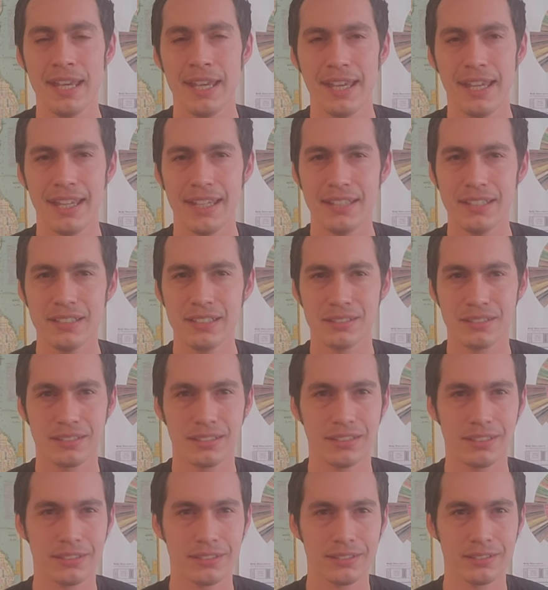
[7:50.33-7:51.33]
And
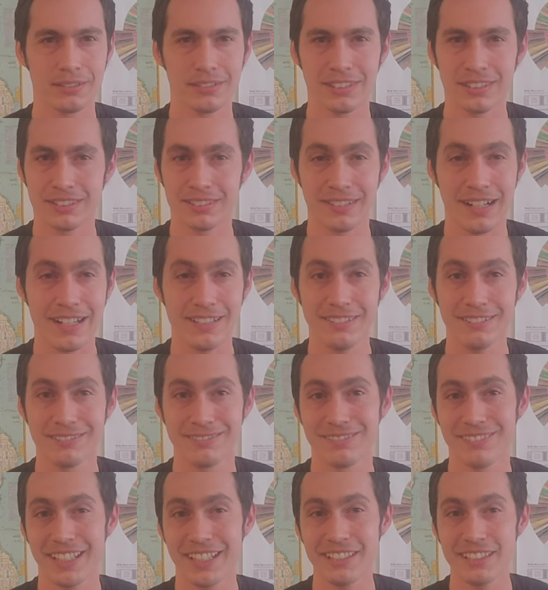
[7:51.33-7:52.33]
I
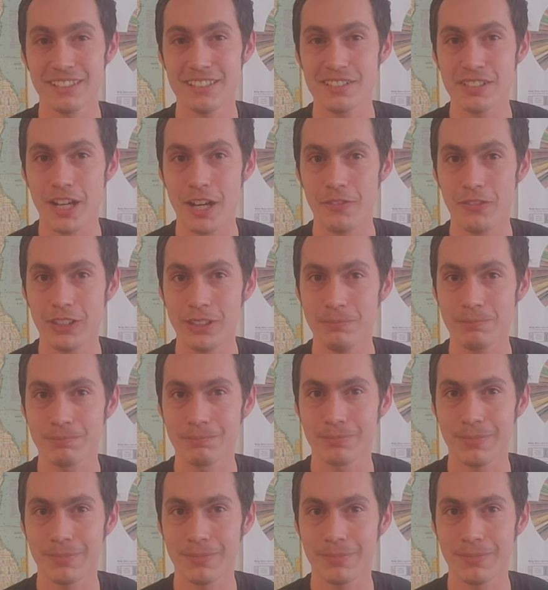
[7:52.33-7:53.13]
liked this coffee.